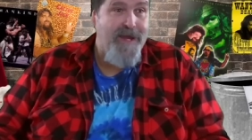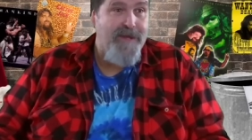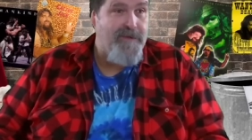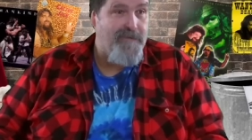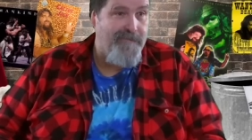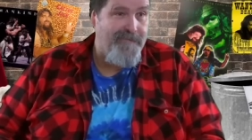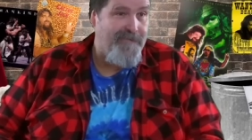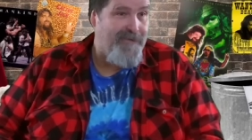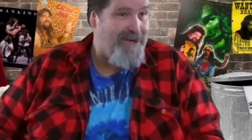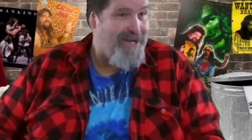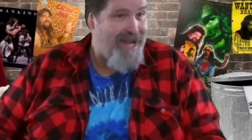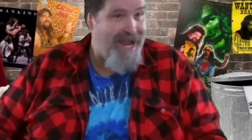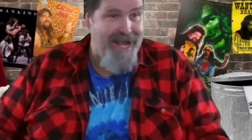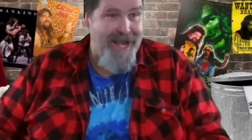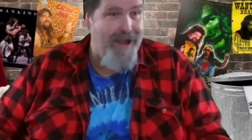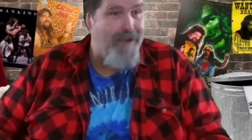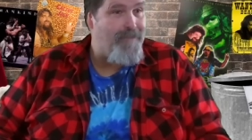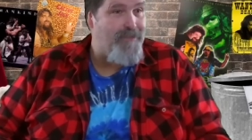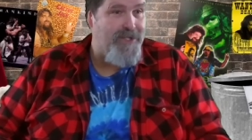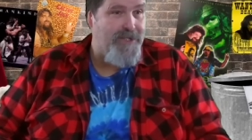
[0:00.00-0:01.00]
you'll forget
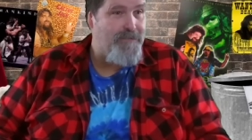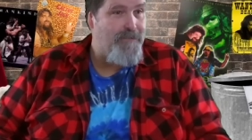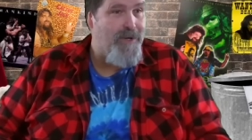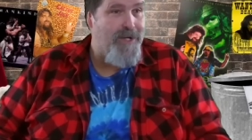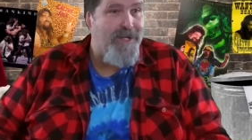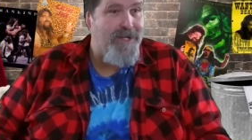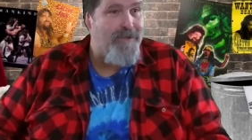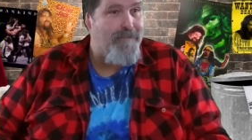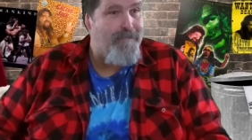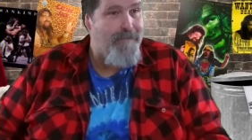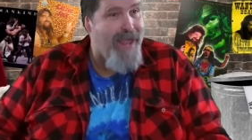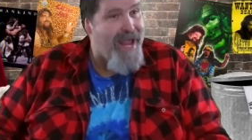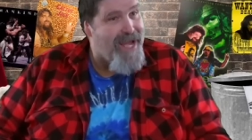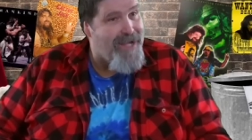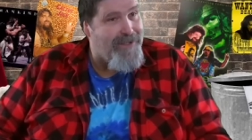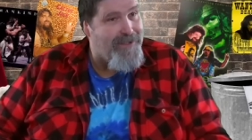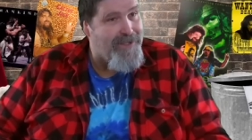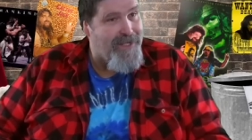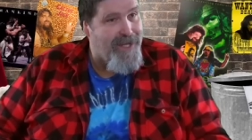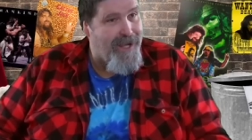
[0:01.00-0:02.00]
how much money you made
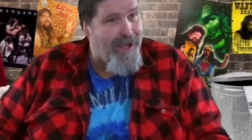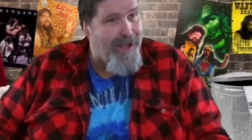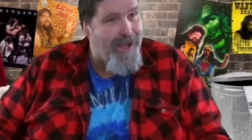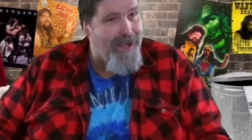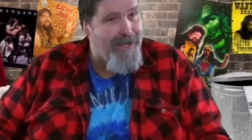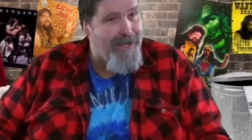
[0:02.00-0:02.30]
at the con.